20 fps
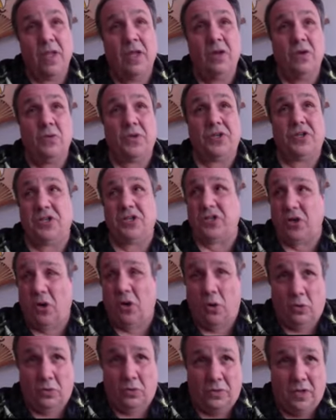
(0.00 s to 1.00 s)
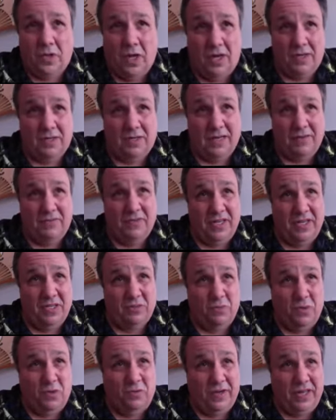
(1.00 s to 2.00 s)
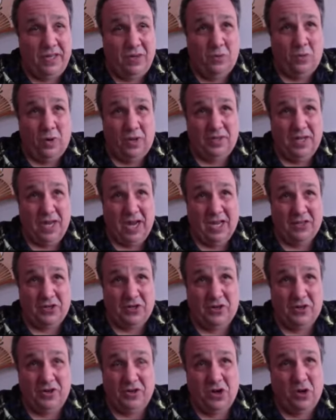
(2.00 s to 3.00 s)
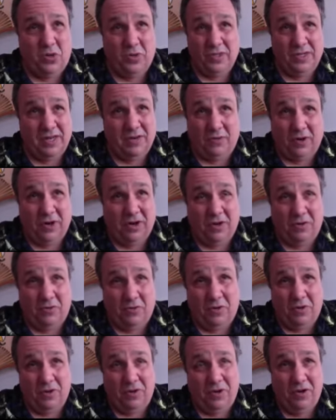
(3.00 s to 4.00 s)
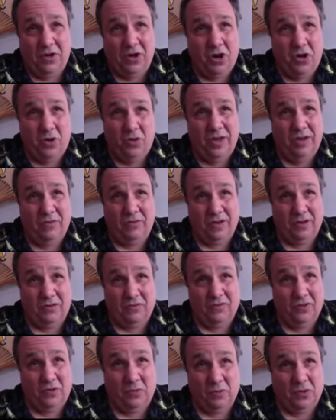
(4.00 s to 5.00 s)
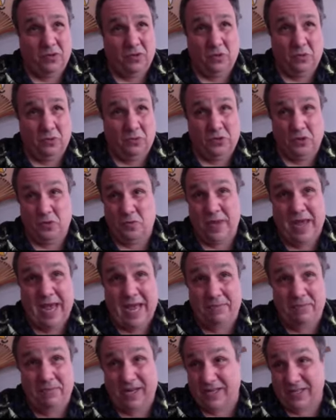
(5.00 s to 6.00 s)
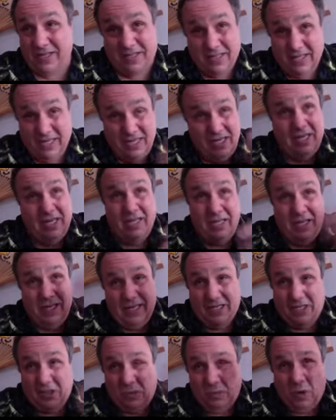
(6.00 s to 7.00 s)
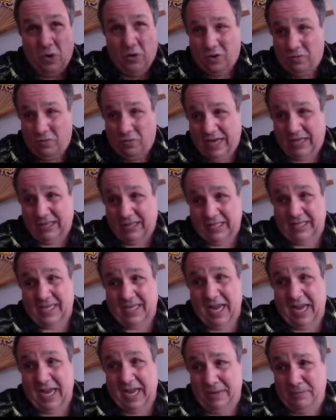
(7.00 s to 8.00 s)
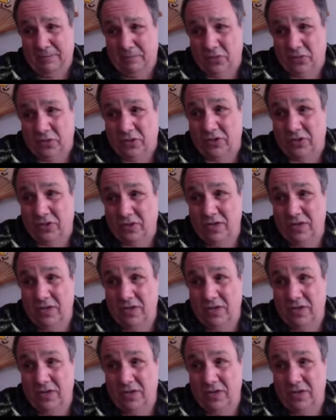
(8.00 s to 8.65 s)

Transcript: which is an old 70s movie that won the Oscar. No one's ever going to know, even in film school. Too bad, because it spoke about the times.